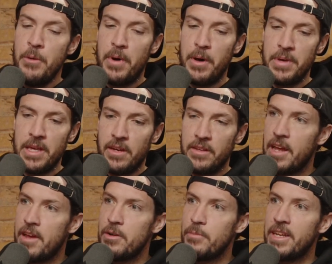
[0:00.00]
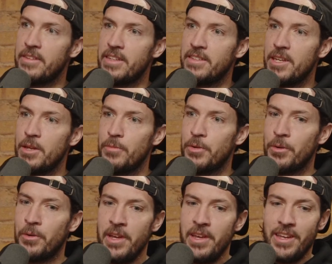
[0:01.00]
But because I have an amazing team
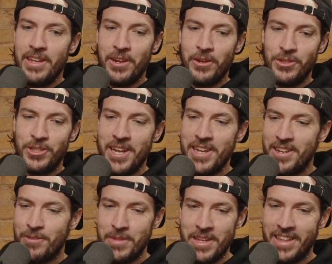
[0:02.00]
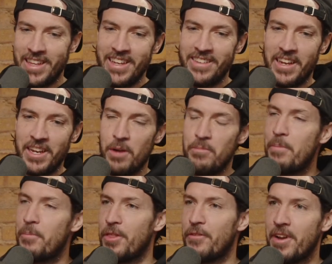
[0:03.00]
who, Jenny and me and the kids come
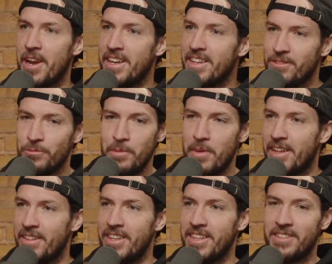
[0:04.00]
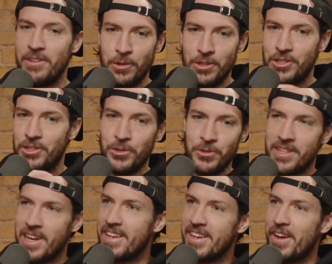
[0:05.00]
up with the fun ideas, and we make a list, and we'll just choose an
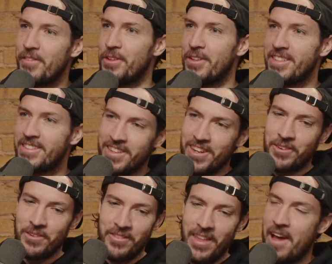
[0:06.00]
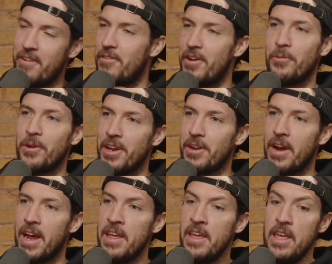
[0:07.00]
idea off the list and go have fun one day,
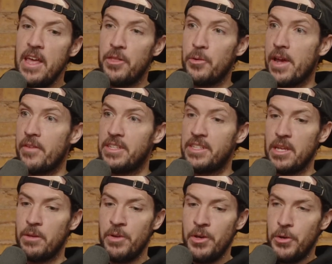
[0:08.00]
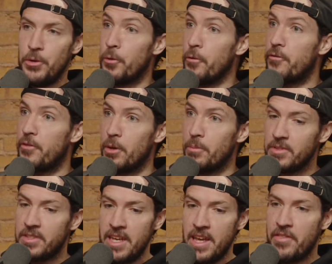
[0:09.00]
right? And then we have a team who
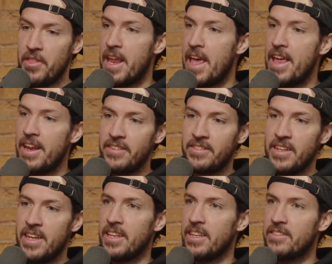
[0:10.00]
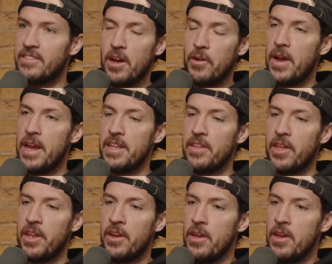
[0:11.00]
films it and then edits it and gets it all ready, and then